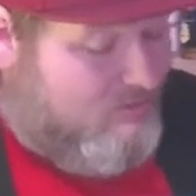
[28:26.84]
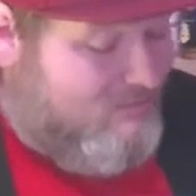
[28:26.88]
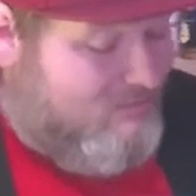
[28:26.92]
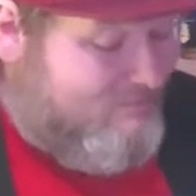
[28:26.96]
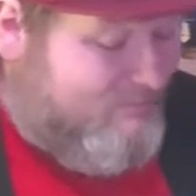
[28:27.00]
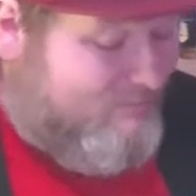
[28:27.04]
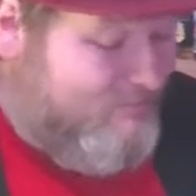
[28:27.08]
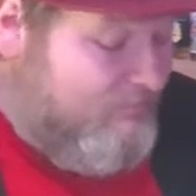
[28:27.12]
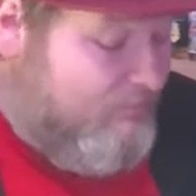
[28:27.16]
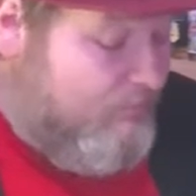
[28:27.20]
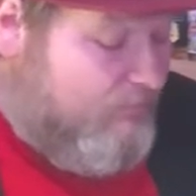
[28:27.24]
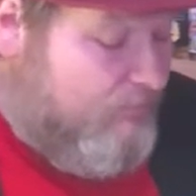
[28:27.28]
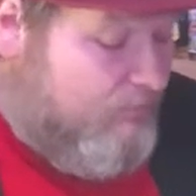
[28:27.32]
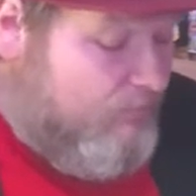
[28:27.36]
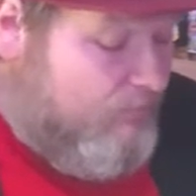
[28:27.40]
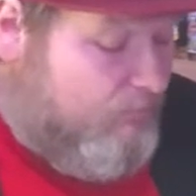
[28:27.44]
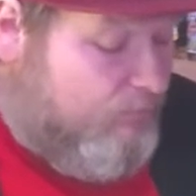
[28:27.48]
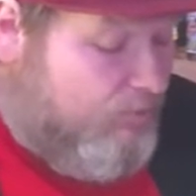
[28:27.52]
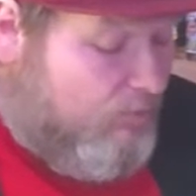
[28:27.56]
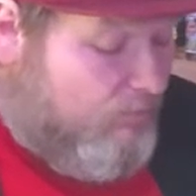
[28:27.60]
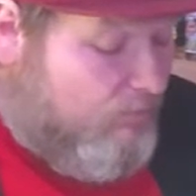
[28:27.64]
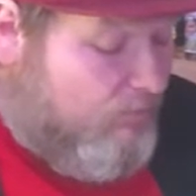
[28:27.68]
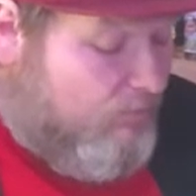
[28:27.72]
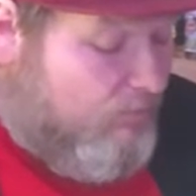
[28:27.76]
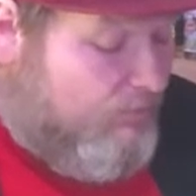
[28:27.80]

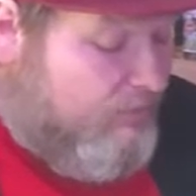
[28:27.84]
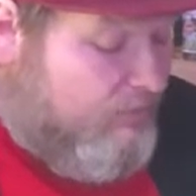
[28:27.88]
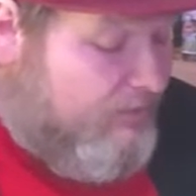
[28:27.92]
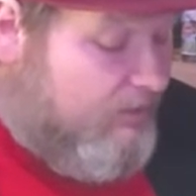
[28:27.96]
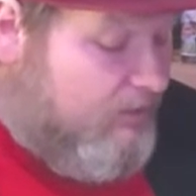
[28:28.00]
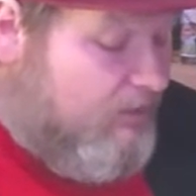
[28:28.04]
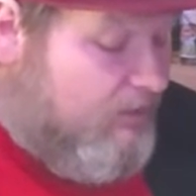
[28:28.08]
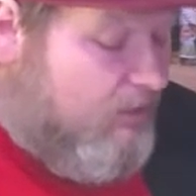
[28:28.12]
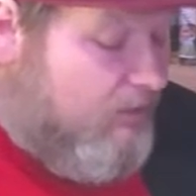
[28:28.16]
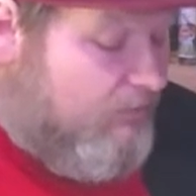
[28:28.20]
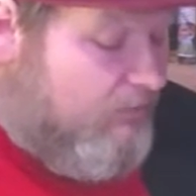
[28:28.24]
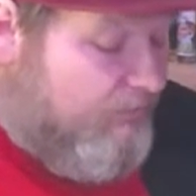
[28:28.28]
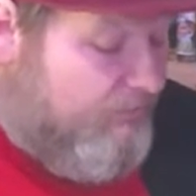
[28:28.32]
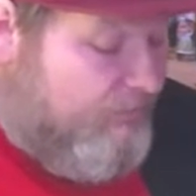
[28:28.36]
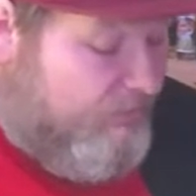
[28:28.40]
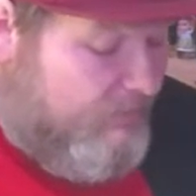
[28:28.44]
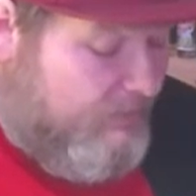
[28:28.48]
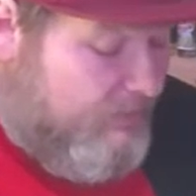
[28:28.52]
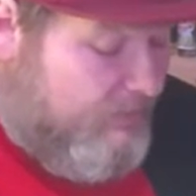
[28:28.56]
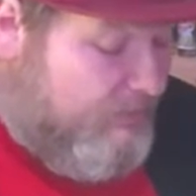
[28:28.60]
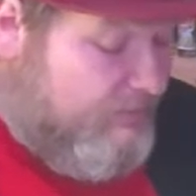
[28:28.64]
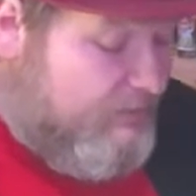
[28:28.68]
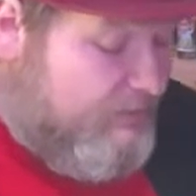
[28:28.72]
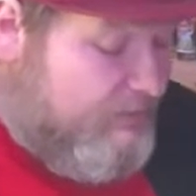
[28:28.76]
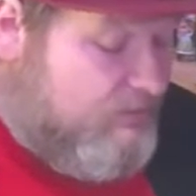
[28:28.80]
probably the con for me
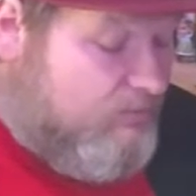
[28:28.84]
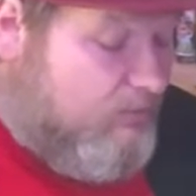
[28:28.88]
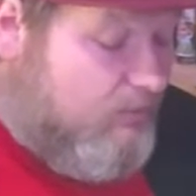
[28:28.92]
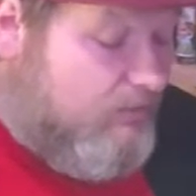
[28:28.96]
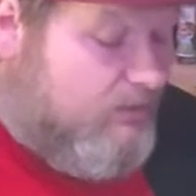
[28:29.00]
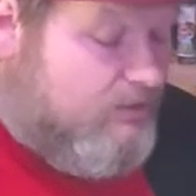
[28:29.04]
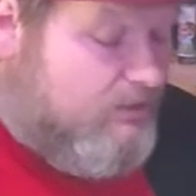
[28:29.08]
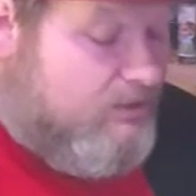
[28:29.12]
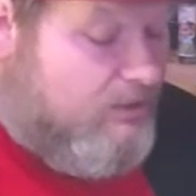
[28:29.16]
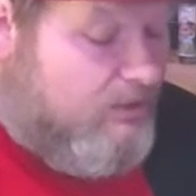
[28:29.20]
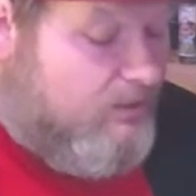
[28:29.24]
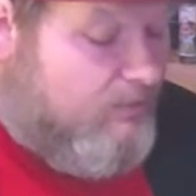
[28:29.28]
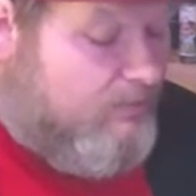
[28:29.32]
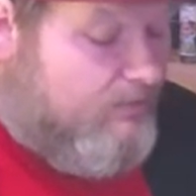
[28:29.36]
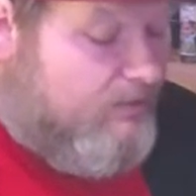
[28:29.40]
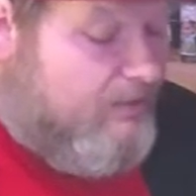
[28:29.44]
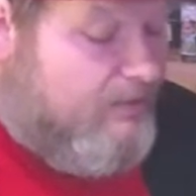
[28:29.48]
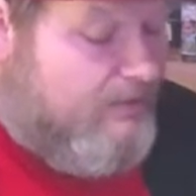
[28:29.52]
on this one is going to be